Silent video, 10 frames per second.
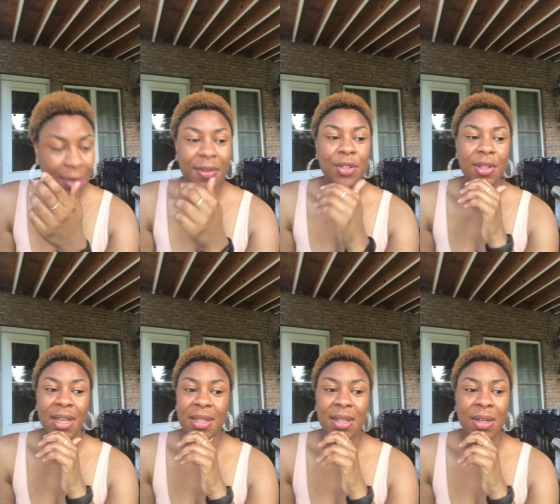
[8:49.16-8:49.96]

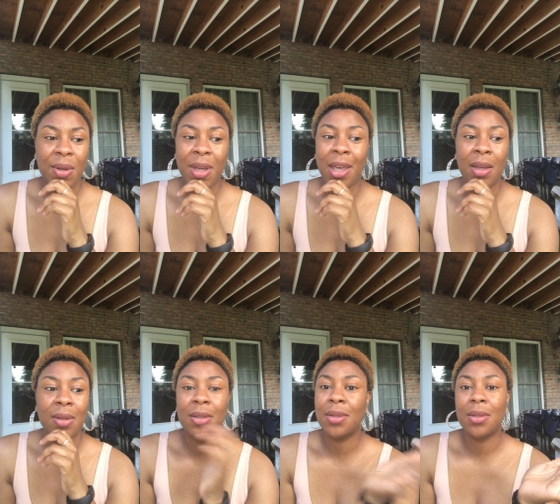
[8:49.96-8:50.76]
eventually I said, okay,
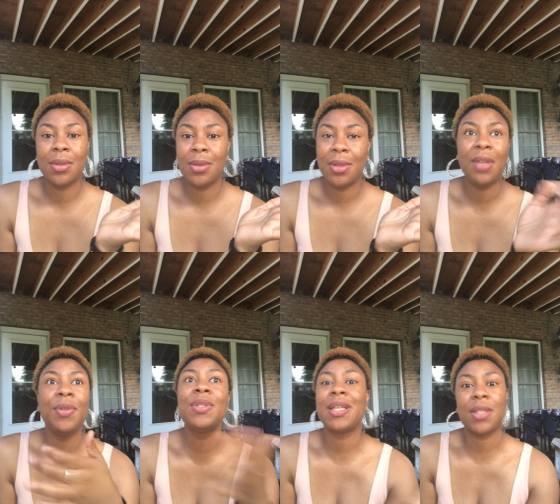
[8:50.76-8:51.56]
if
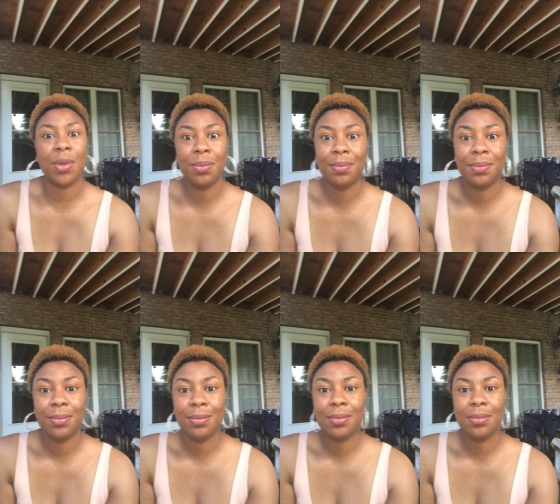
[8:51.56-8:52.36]
you say so,
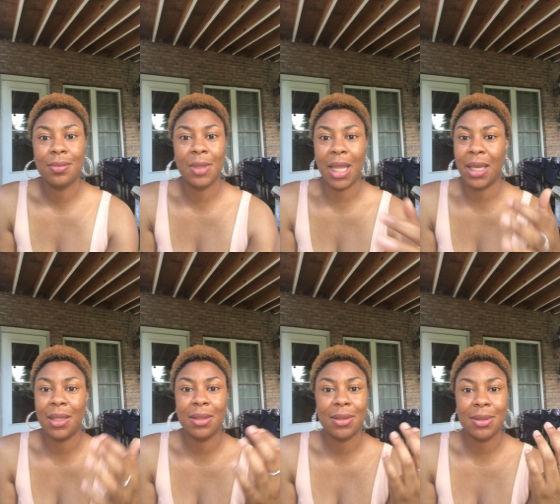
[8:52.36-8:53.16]
like,
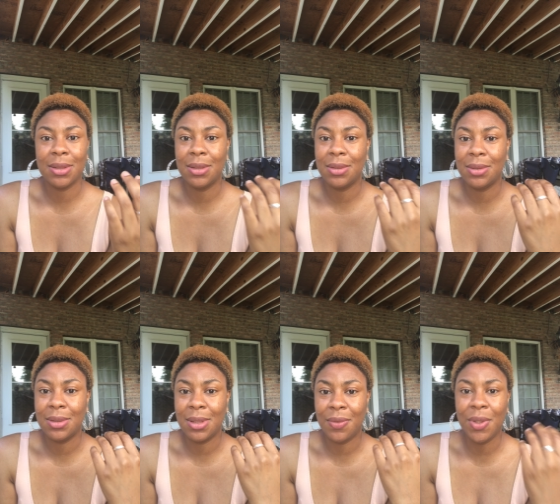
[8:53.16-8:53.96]

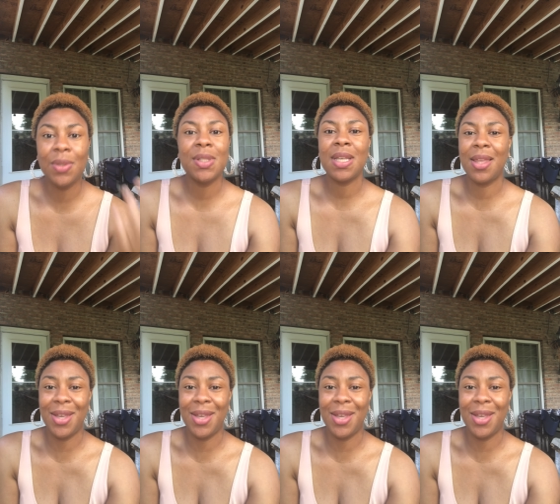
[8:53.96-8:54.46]
if you say